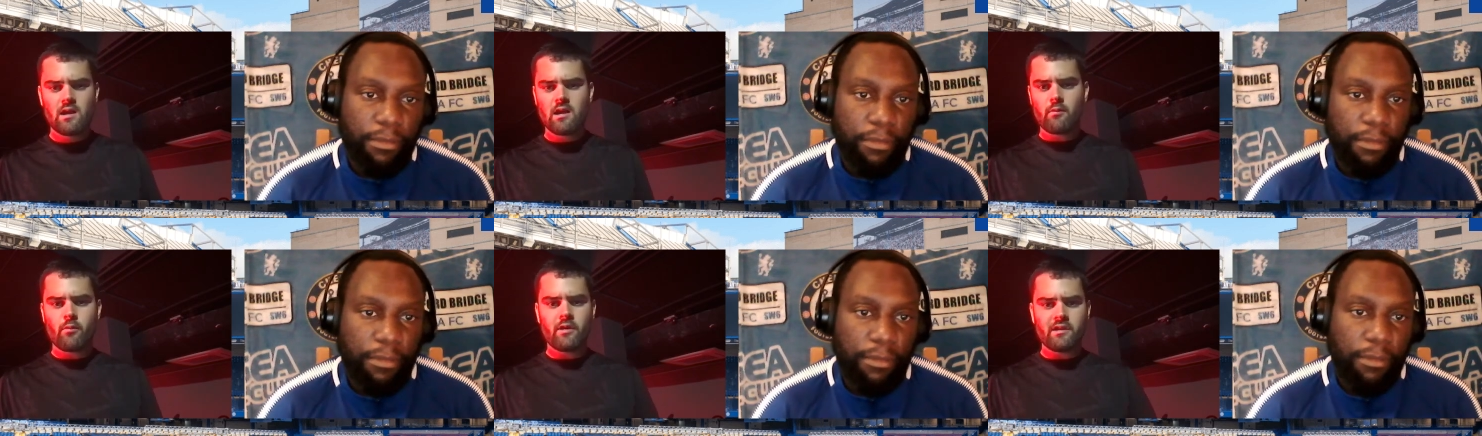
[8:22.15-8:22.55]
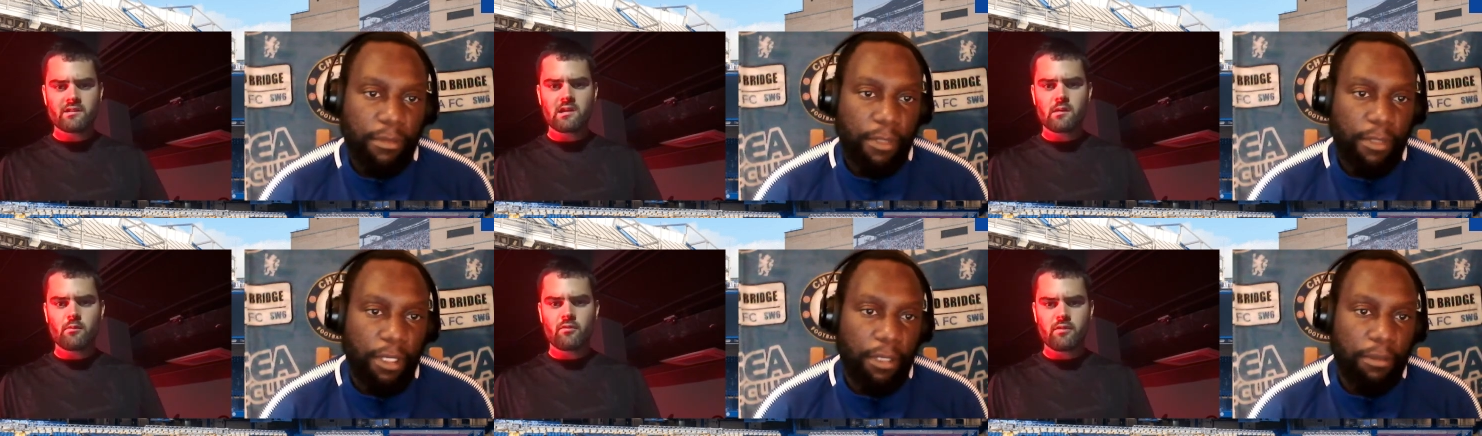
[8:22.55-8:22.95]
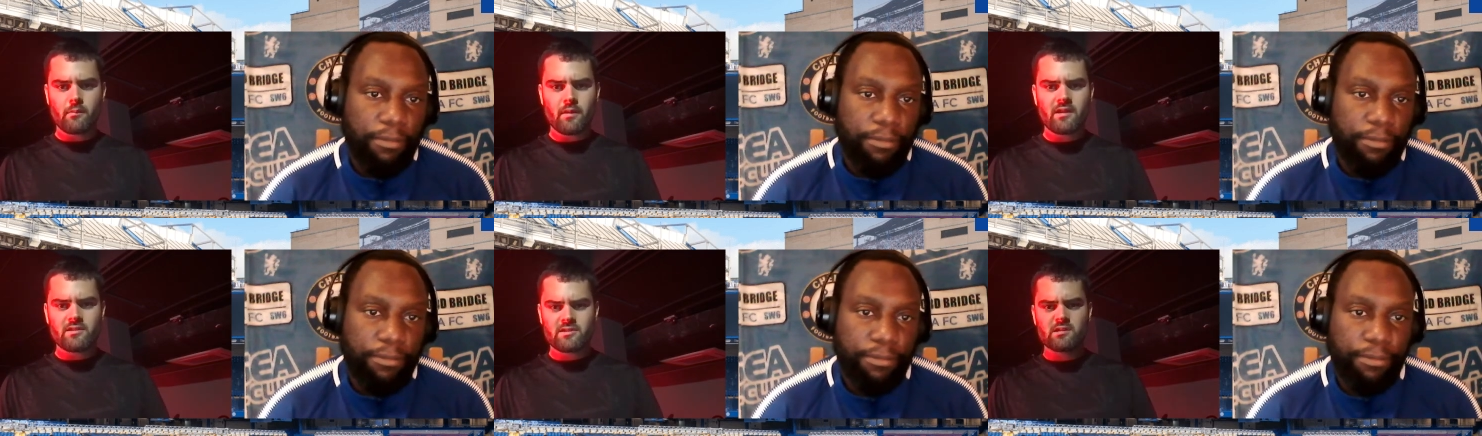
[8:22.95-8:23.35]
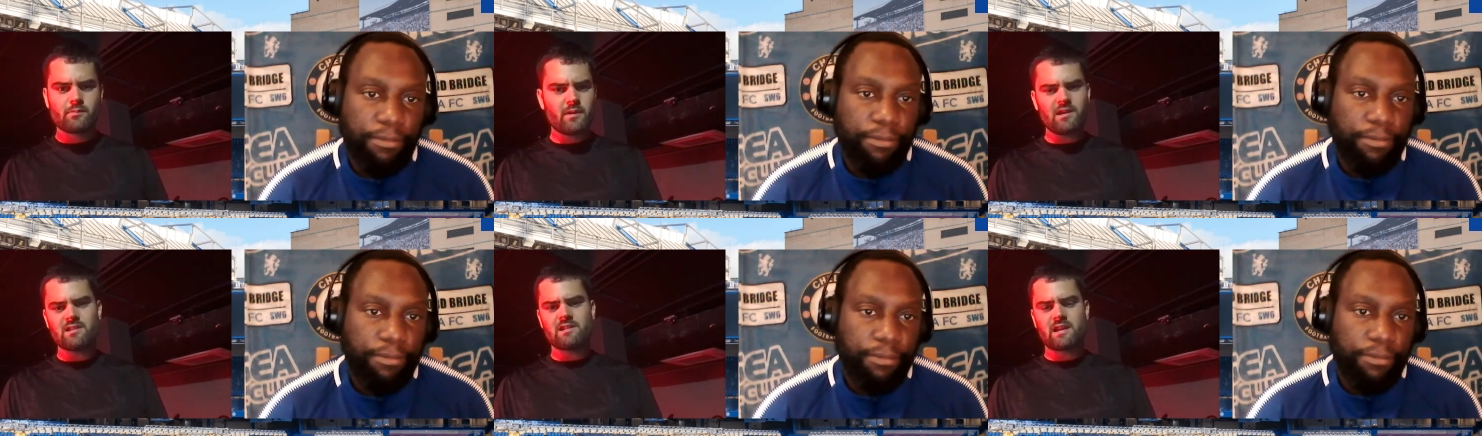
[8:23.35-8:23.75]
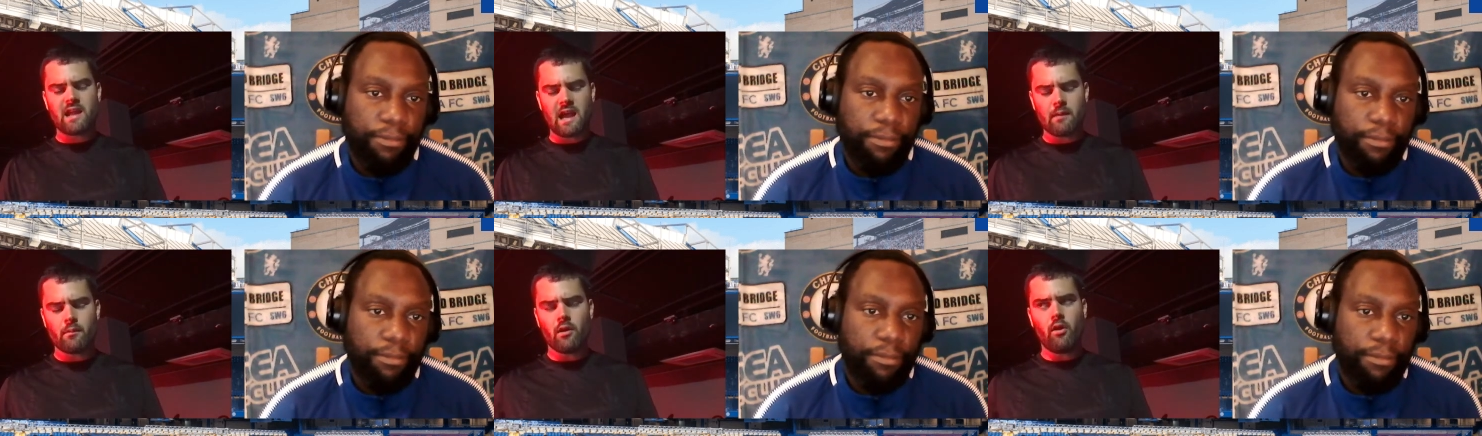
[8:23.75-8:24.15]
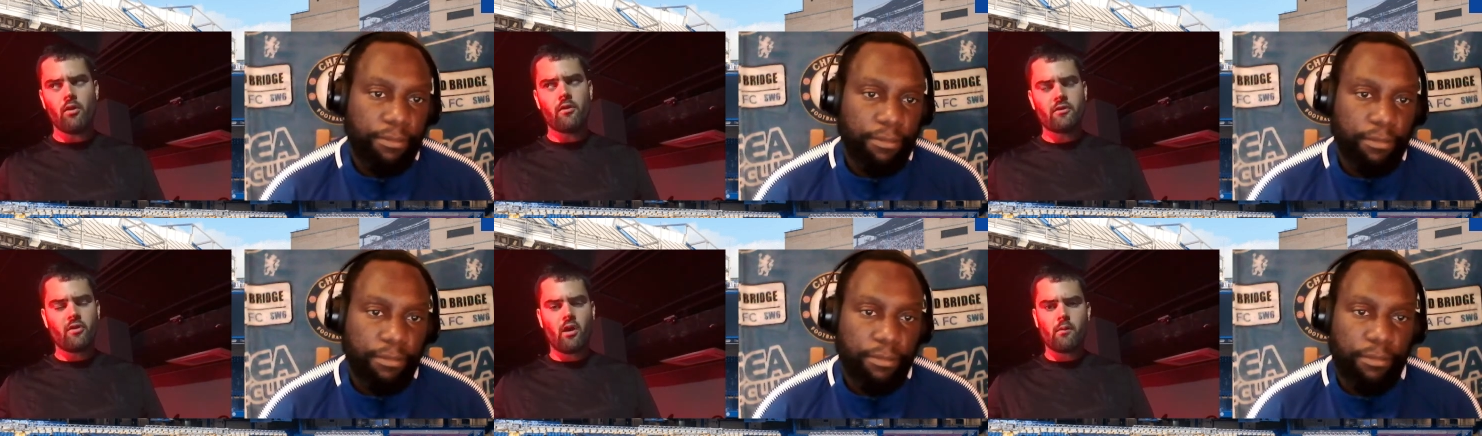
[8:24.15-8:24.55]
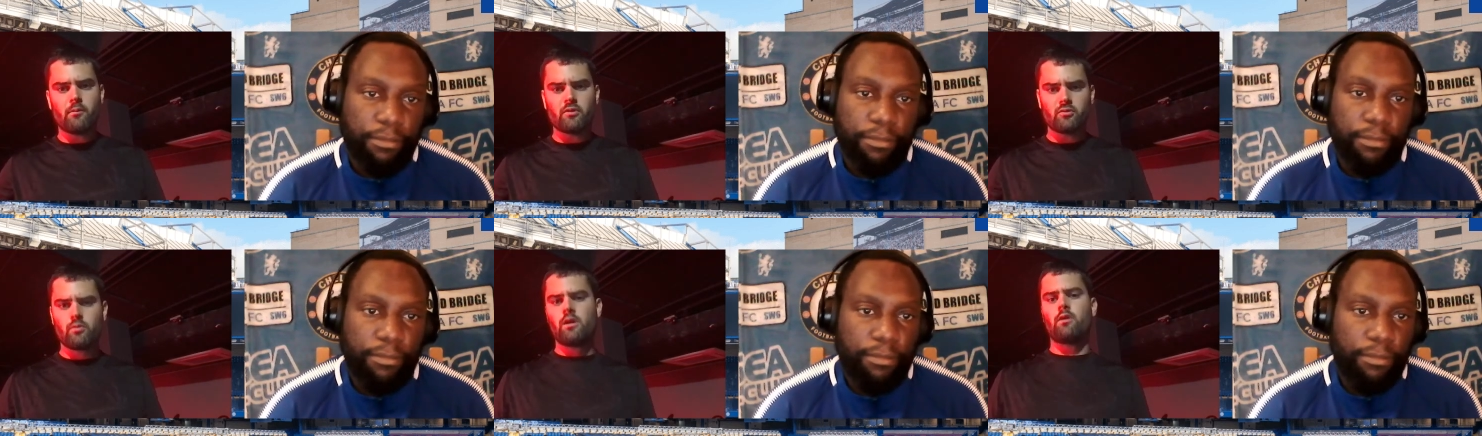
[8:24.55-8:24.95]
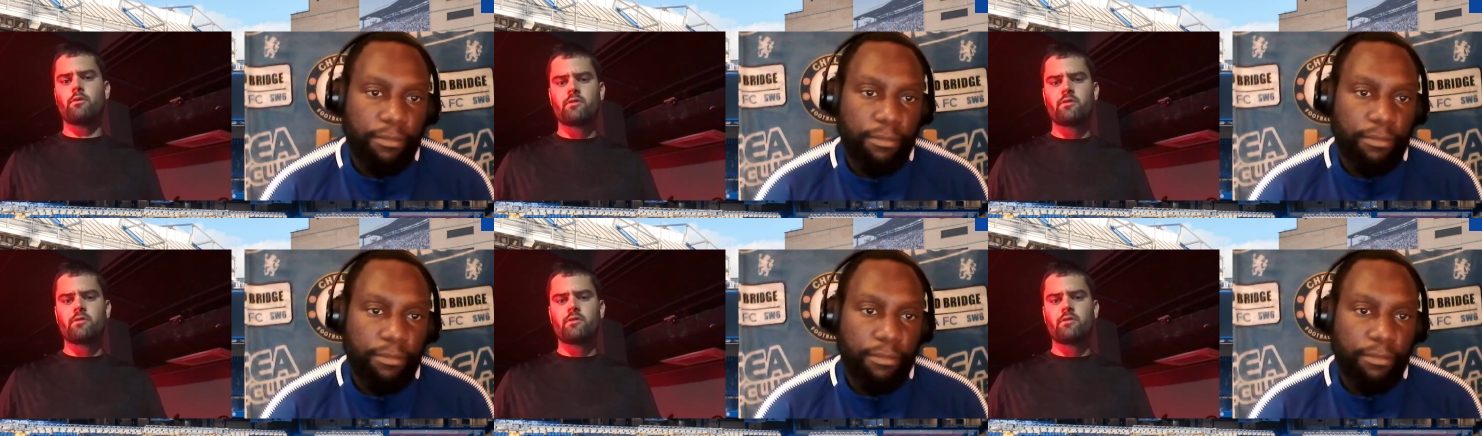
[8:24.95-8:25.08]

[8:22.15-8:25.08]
Speaker 1: and when he's come off the bench, it's been as a cam a lot of the time as well.